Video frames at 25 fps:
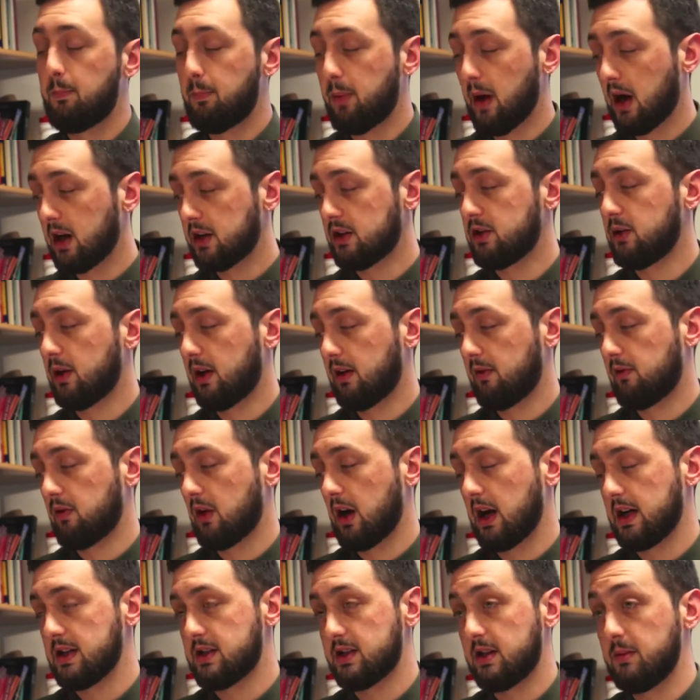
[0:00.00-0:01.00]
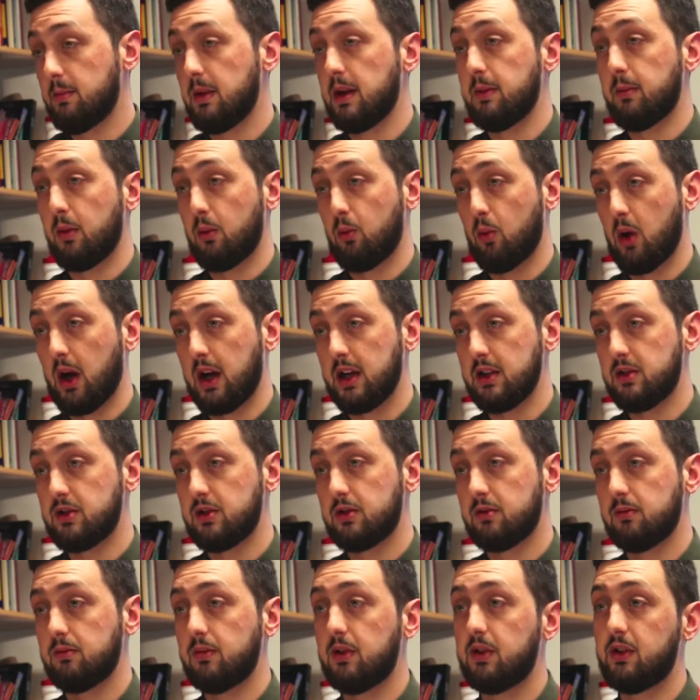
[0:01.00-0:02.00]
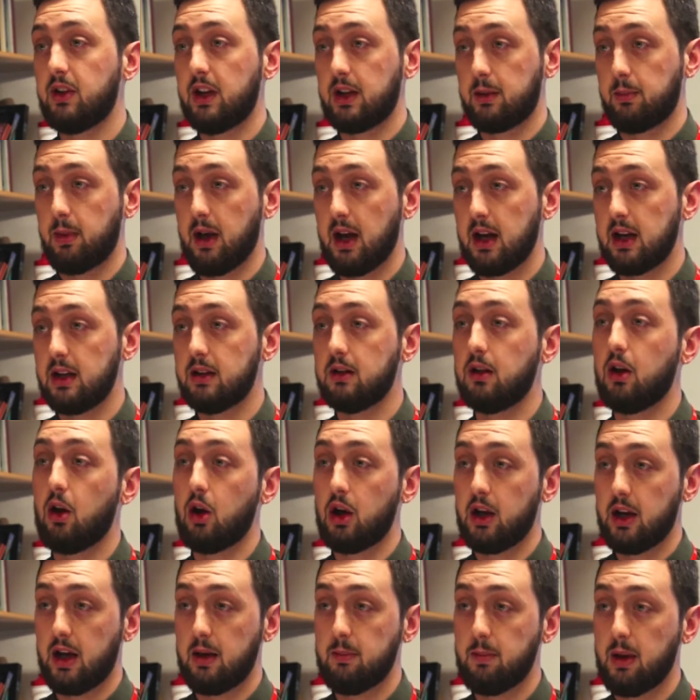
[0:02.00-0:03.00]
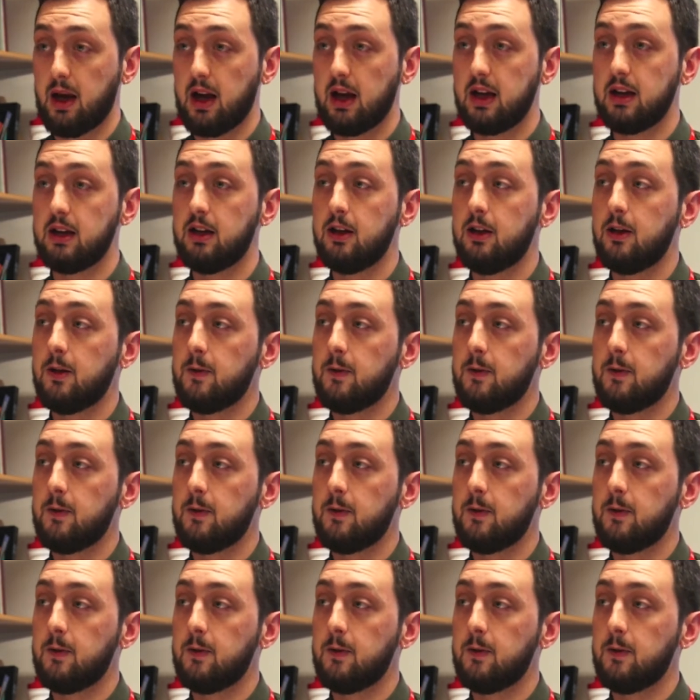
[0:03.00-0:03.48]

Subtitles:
but you have rights to minimum wage, sick pay, holiday pay,